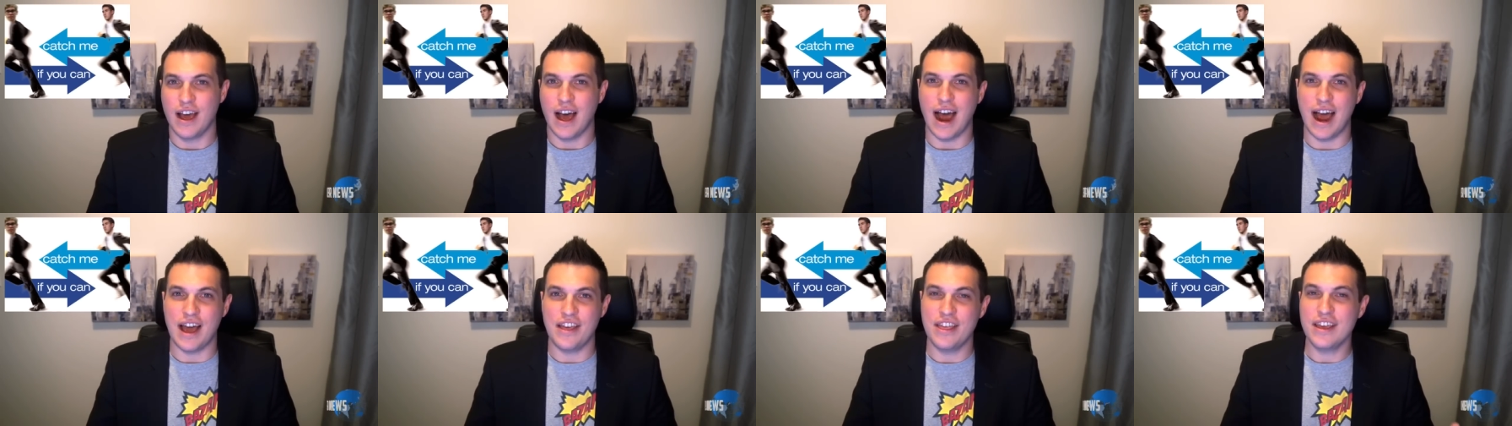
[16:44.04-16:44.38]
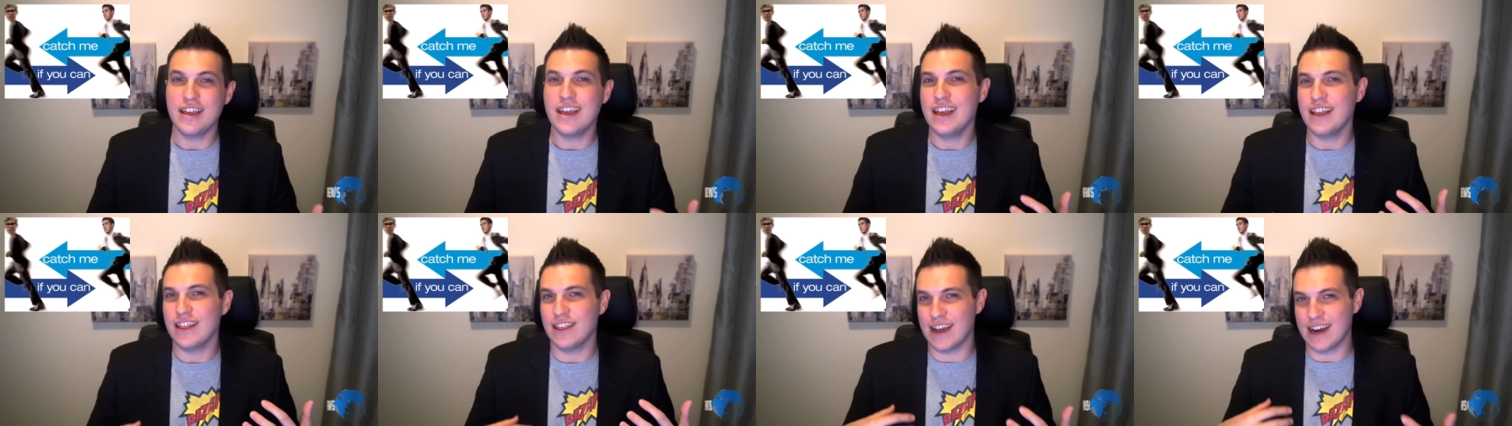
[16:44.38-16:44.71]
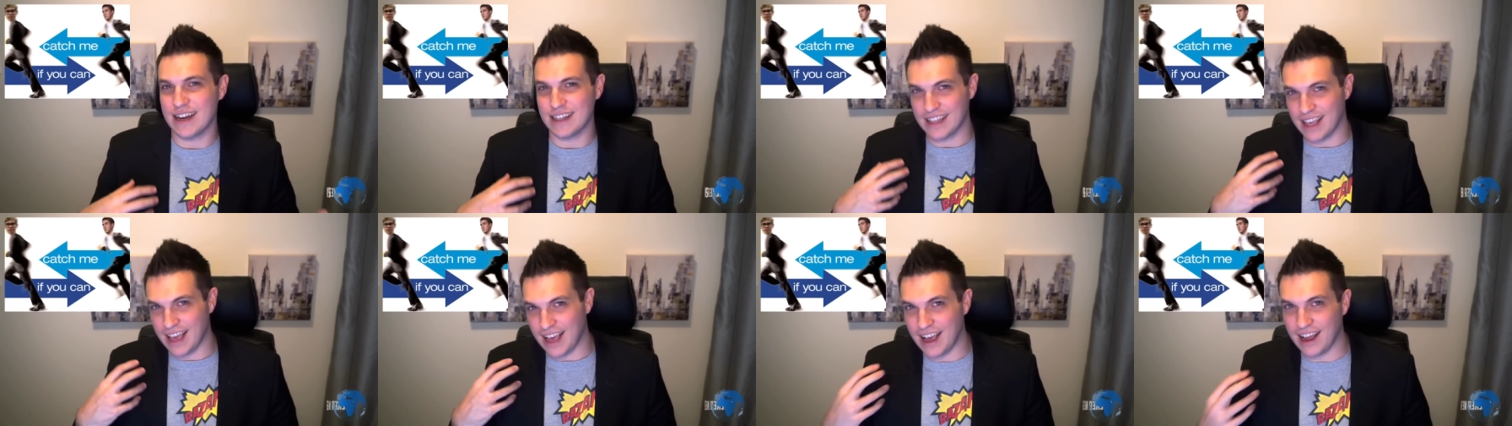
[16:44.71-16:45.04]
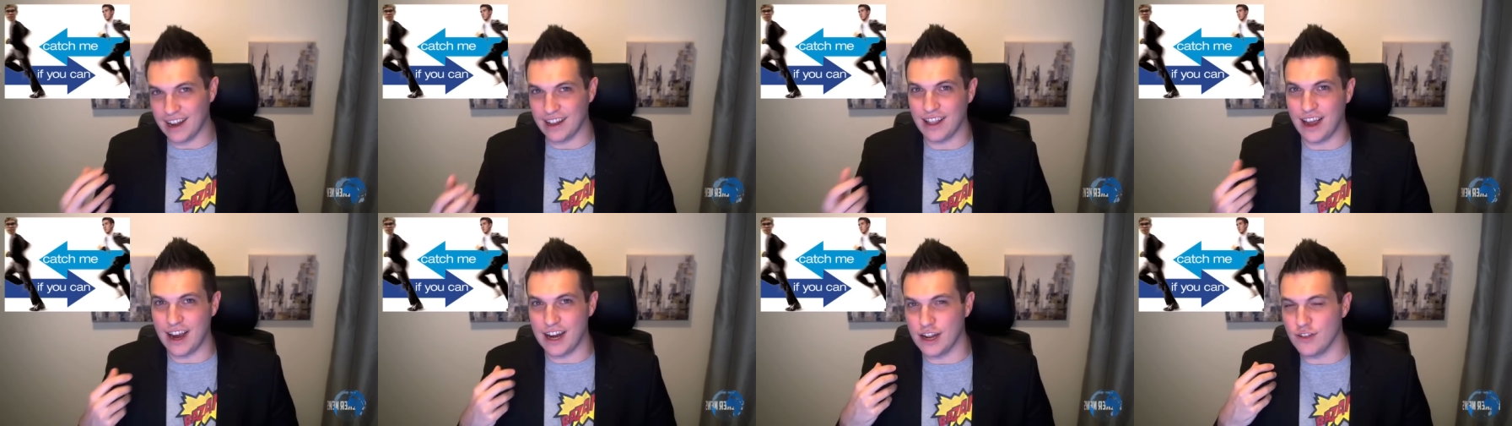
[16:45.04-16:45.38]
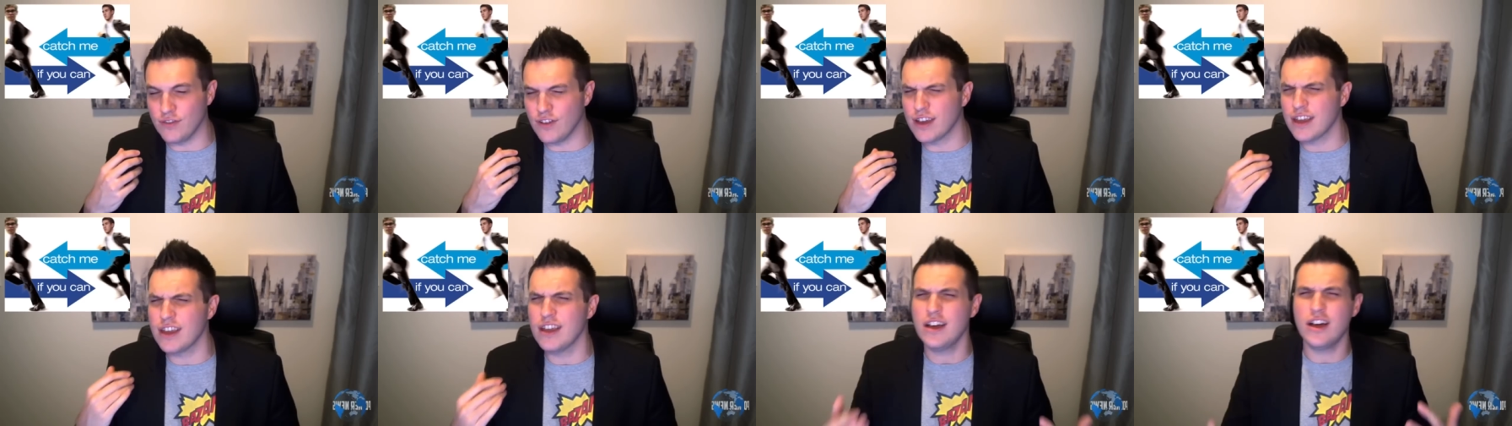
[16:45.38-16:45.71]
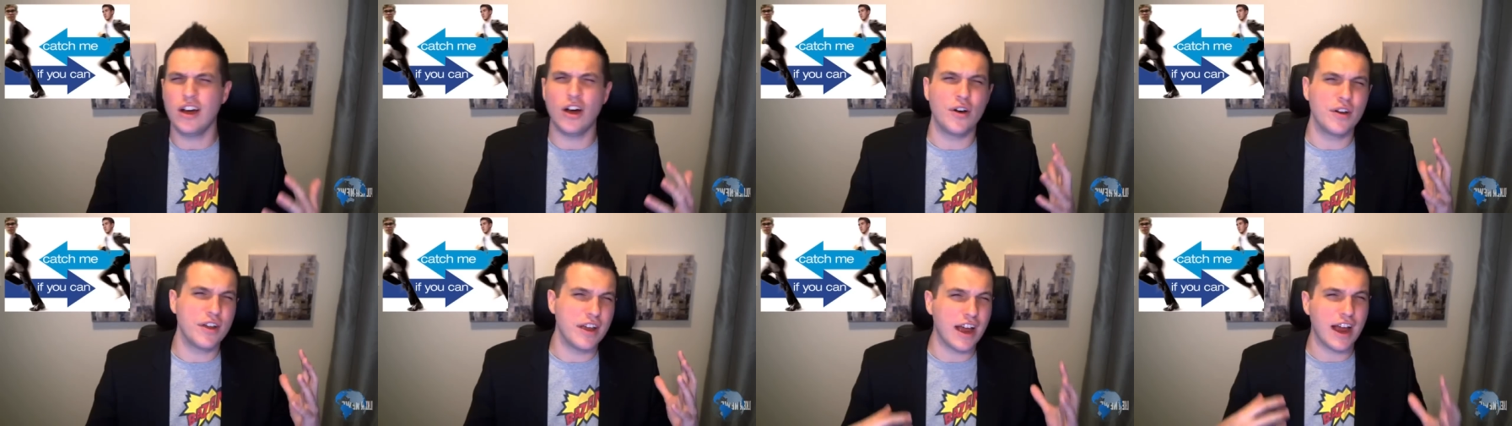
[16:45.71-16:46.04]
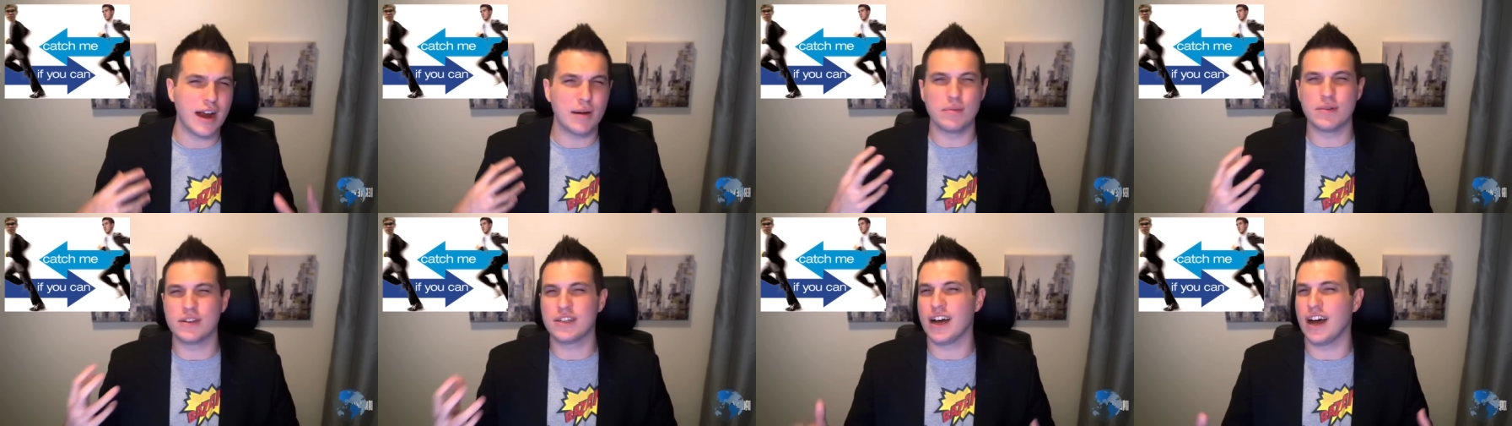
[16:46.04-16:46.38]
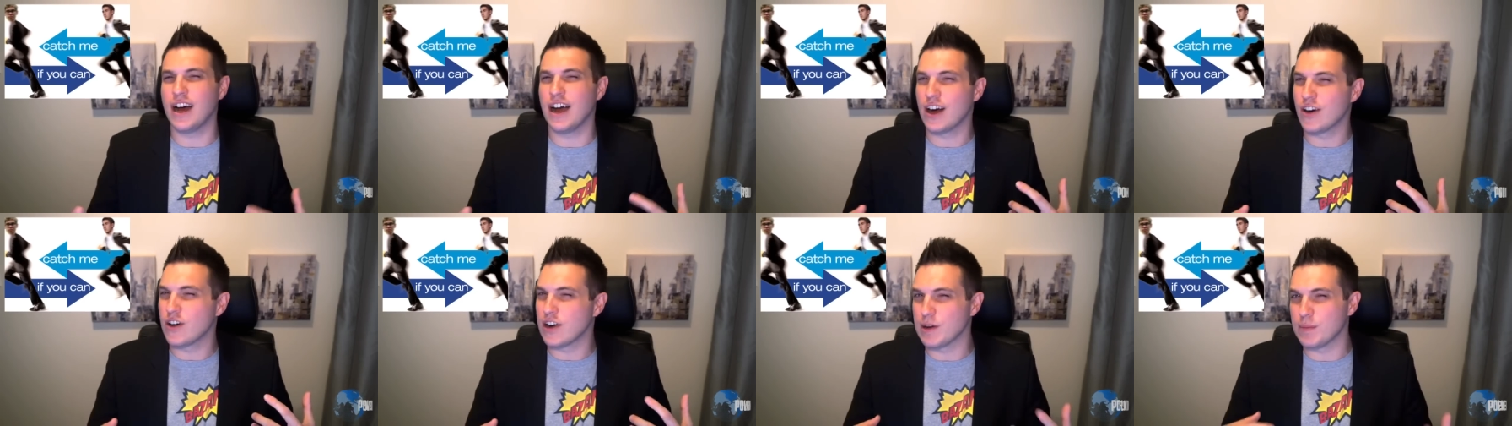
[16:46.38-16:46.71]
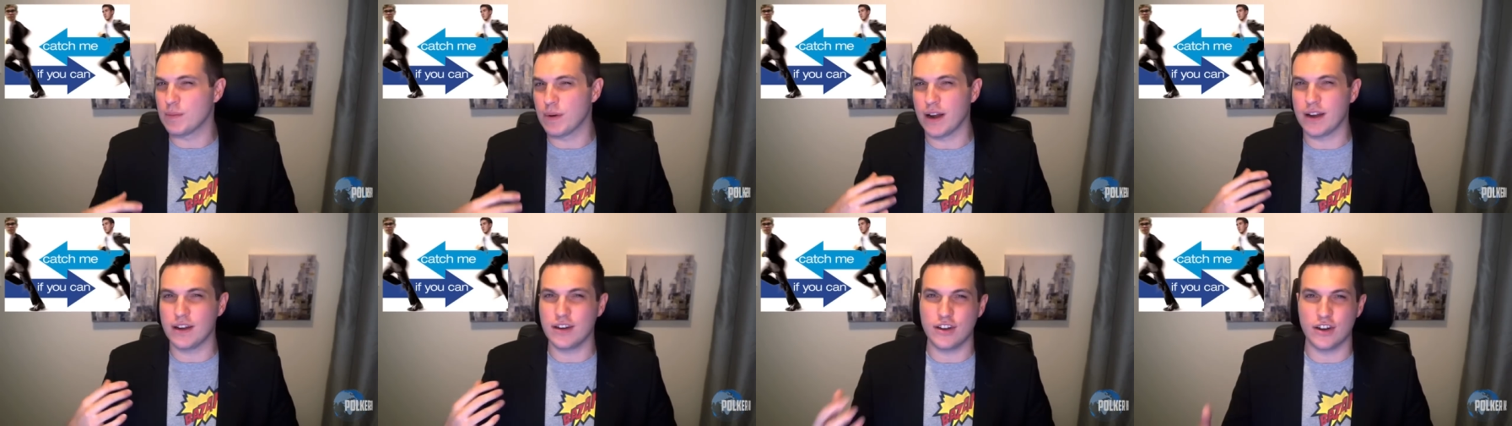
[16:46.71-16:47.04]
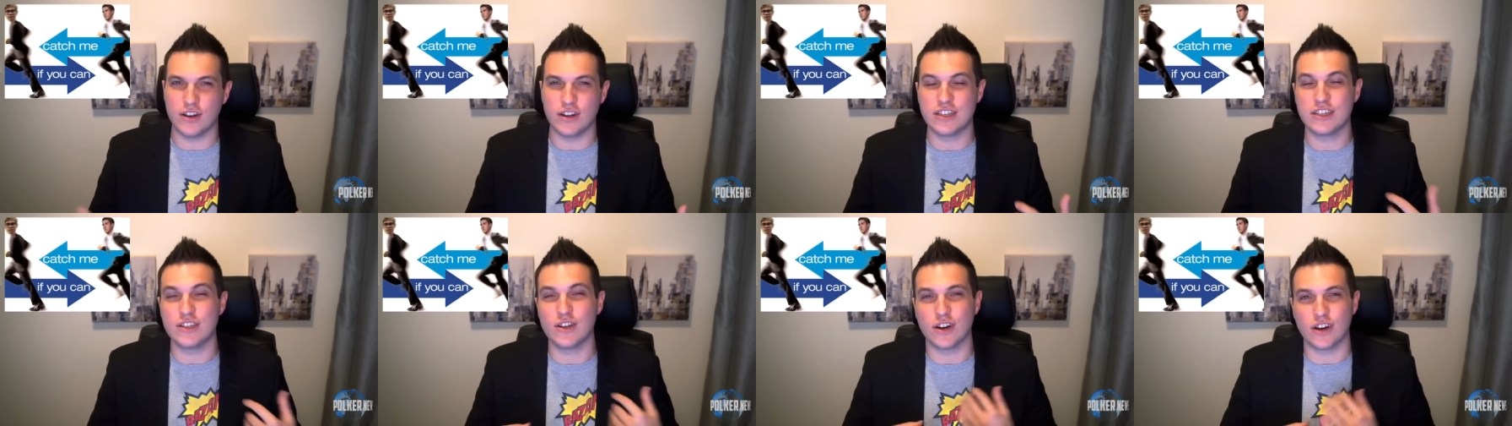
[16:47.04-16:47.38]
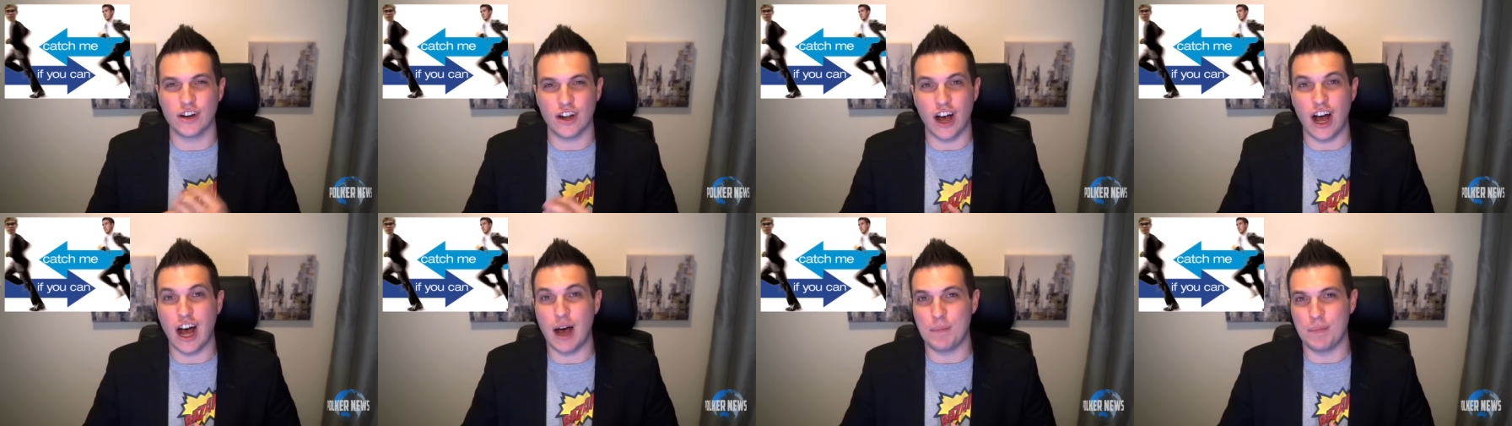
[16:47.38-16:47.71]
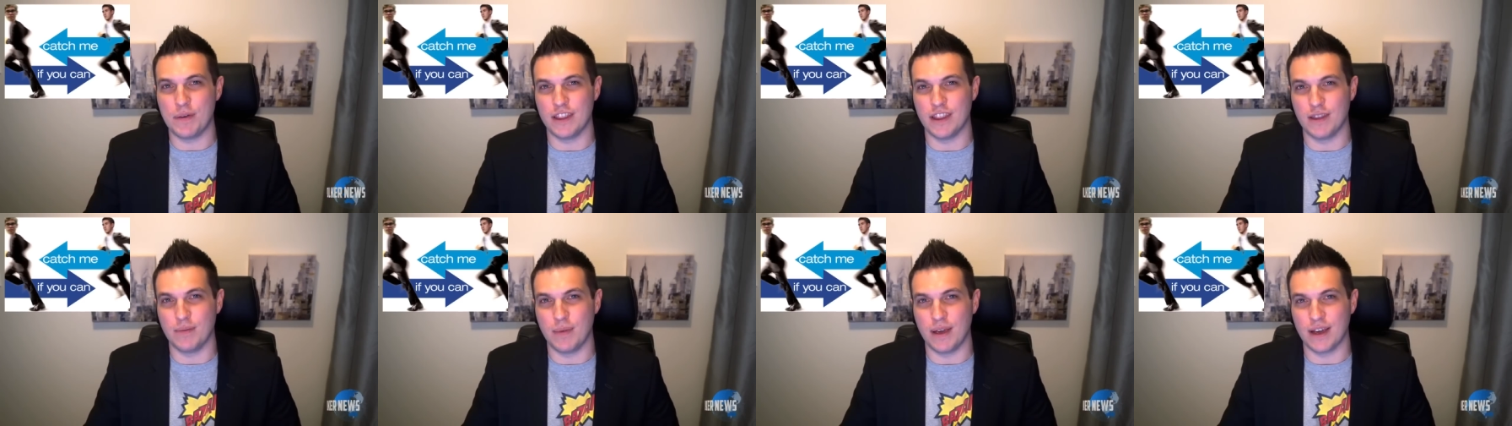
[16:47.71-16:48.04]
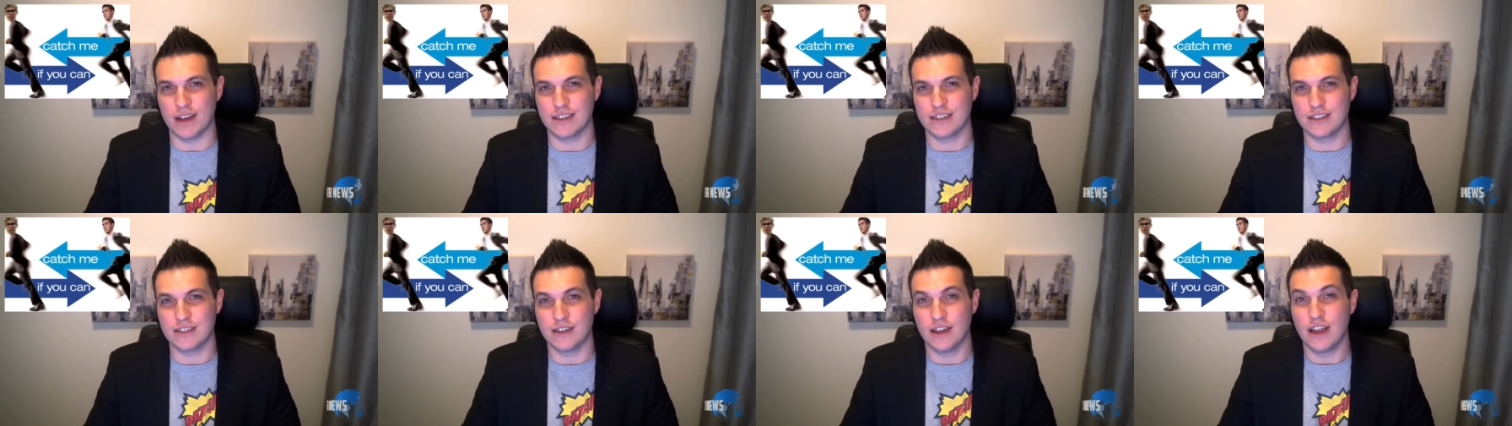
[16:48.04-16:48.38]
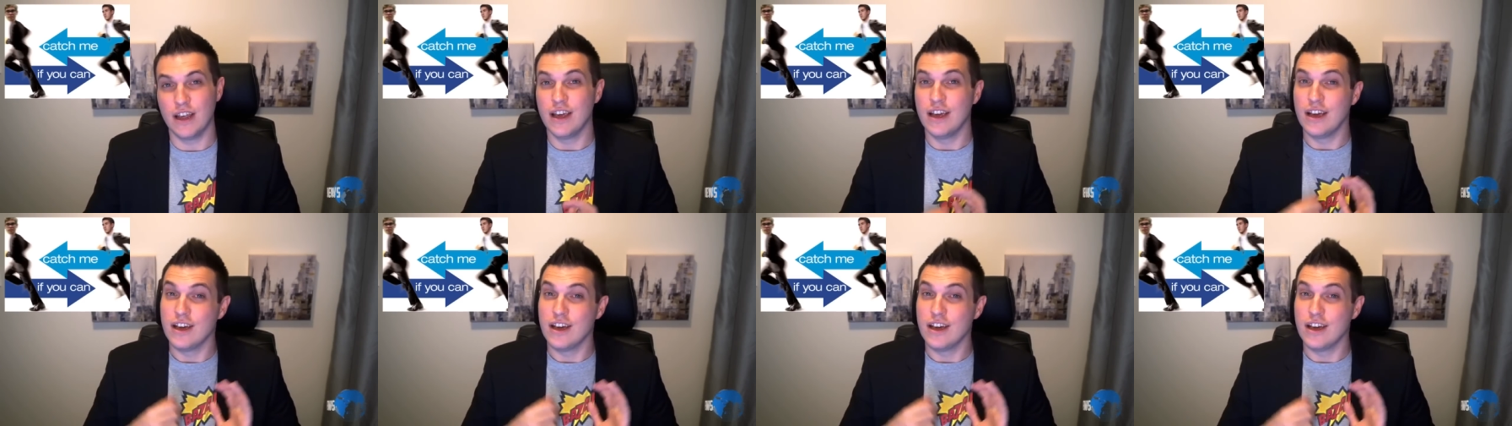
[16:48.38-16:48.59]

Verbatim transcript: I think he liked the headline of like, oh yeah, I'm retiring, but you know, he's still gonna hop in the mix.